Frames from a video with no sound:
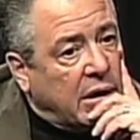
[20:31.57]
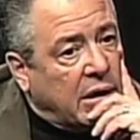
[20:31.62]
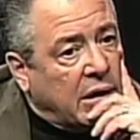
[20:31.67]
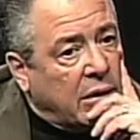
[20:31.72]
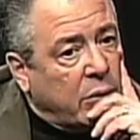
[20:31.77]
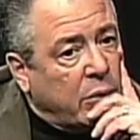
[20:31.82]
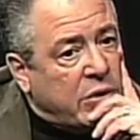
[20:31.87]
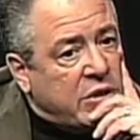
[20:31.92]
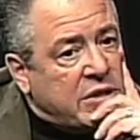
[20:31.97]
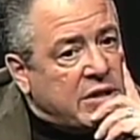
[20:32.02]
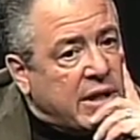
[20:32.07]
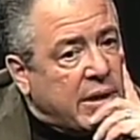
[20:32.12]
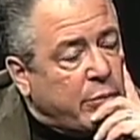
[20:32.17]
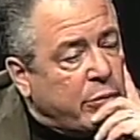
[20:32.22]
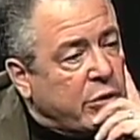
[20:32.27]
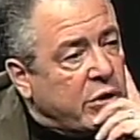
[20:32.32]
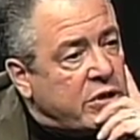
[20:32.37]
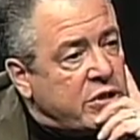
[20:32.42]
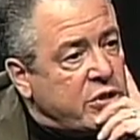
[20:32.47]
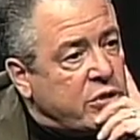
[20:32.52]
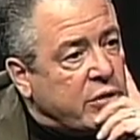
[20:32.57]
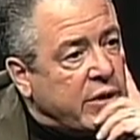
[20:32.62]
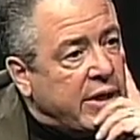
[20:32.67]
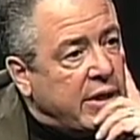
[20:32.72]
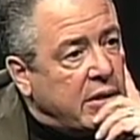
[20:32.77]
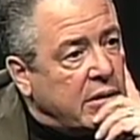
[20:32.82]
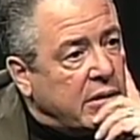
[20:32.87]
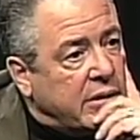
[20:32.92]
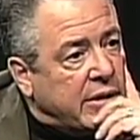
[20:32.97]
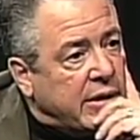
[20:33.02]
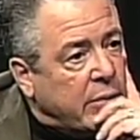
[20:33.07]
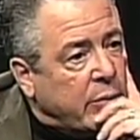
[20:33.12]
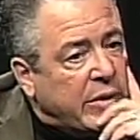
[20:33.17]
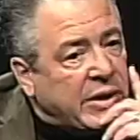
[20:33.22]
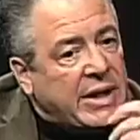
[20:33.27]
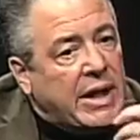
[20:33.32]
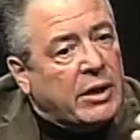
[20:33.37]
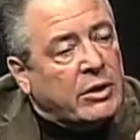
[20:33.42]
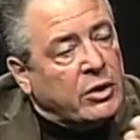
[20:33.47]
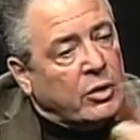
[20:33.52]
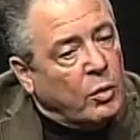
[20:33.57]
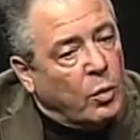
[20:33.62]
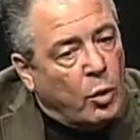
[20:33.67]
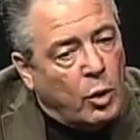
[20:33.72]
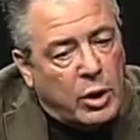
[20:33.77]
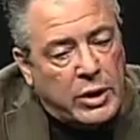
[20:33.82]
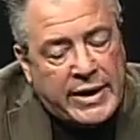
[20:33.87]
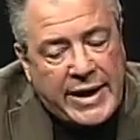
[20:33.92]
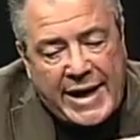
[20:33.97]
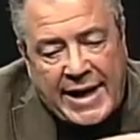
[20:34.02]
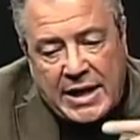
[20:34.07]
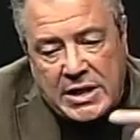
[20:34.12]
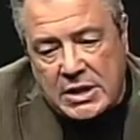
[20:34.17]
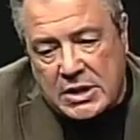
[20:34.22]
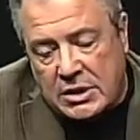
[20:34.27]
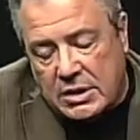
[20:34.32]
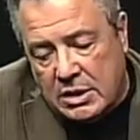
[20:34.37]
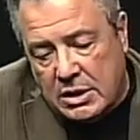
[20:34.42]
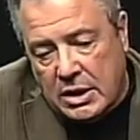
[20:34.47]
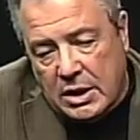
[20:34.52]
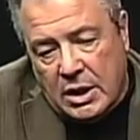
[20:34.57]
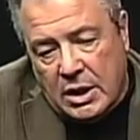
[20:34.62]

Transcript: uh, which is on Prince Street, yep. and then went down to the Ward-Nasse and